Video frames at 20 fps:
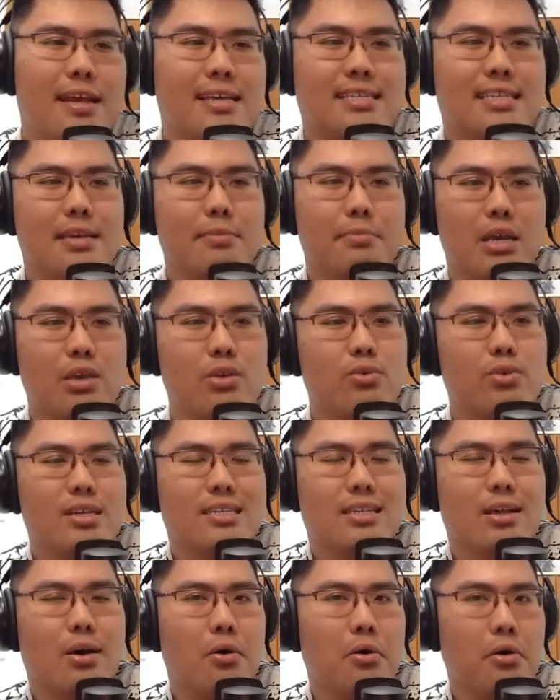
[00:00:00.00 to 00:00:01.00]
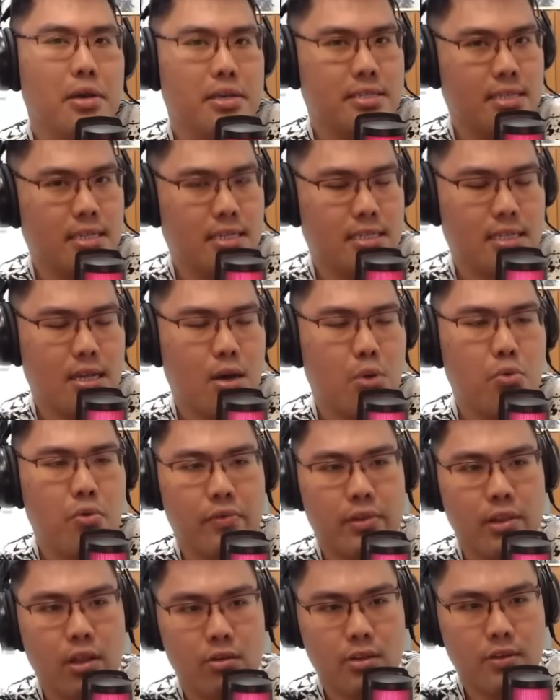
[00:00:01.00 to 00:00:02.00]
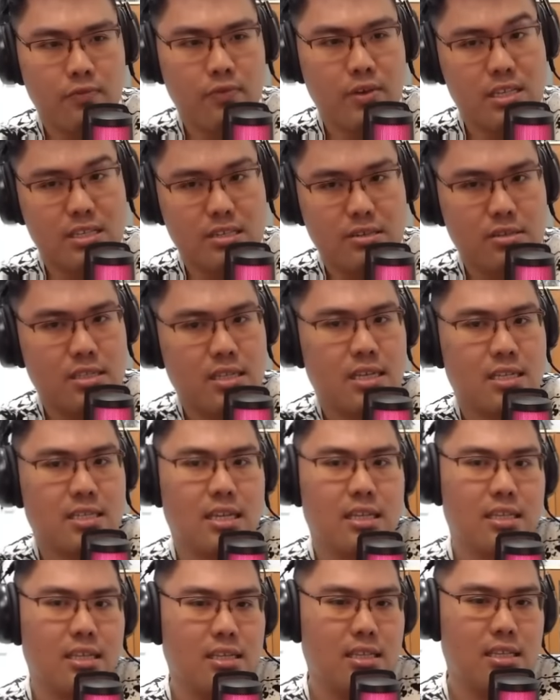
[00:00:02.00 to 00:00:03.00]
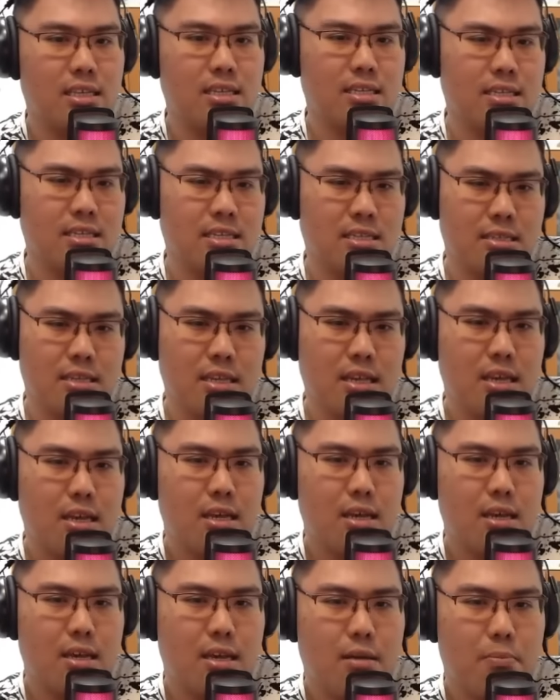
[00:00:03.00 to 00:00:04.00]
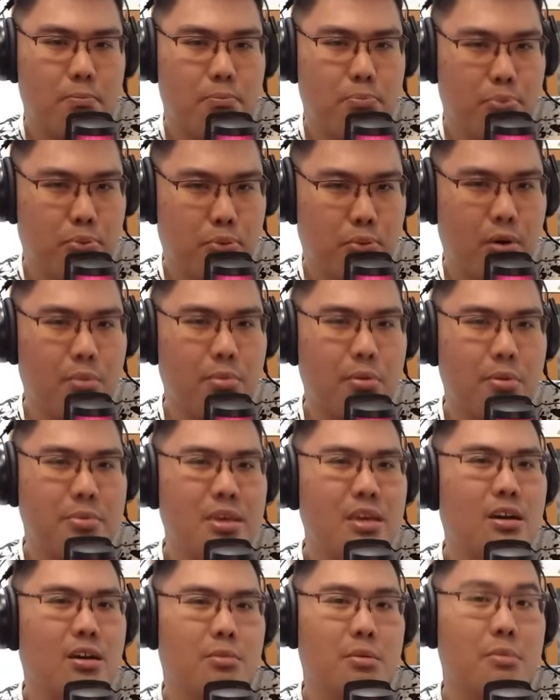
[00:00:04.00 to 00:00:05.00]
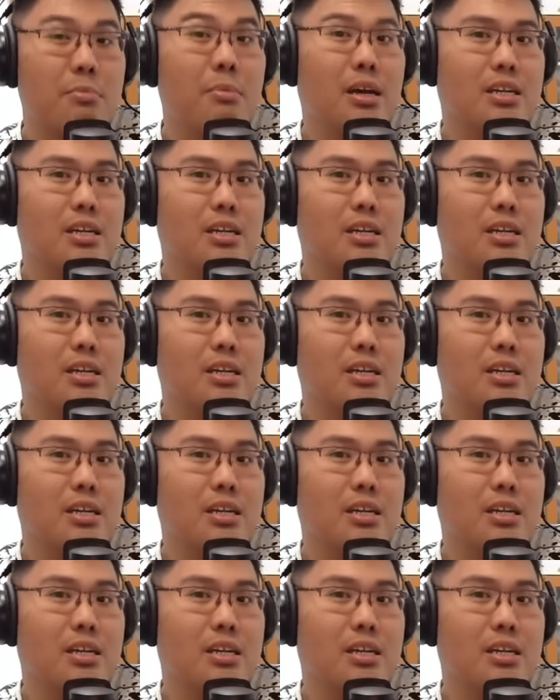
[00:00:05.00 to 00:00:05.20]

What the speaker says: say my units are all at 6-star with a lot of defensive stats, I think this is probably going to be much